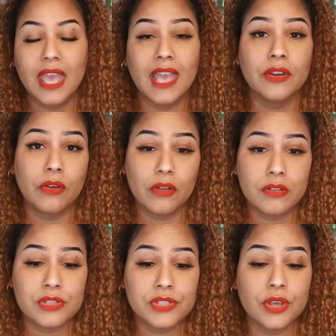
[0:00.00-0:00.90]
And
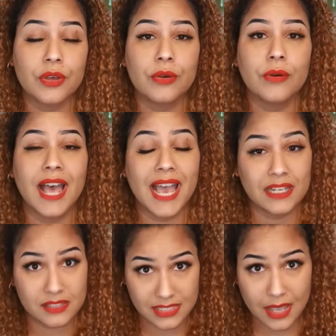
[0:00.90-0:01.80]
also, I
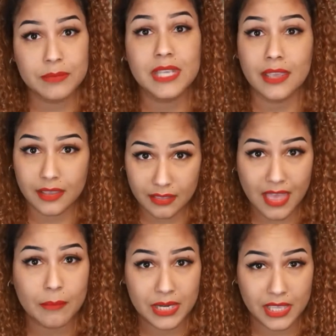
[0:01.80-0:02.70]
had to stop taking
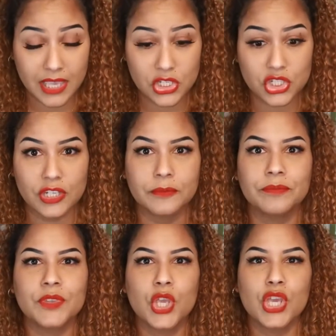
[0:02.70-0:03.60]
that medication.
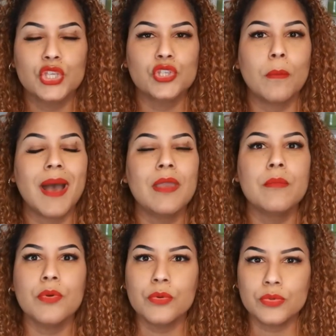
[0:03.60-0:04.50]
So my
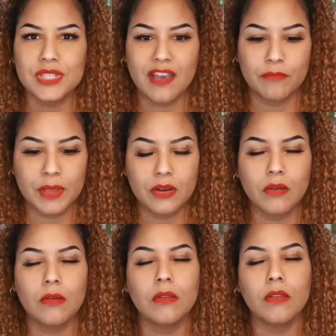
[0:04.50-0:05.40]
moods have been
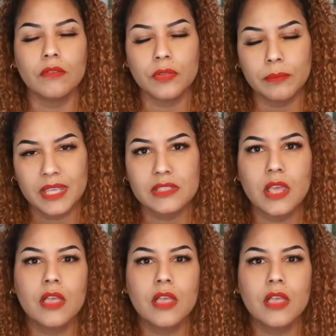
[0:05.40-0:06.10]
all over the place.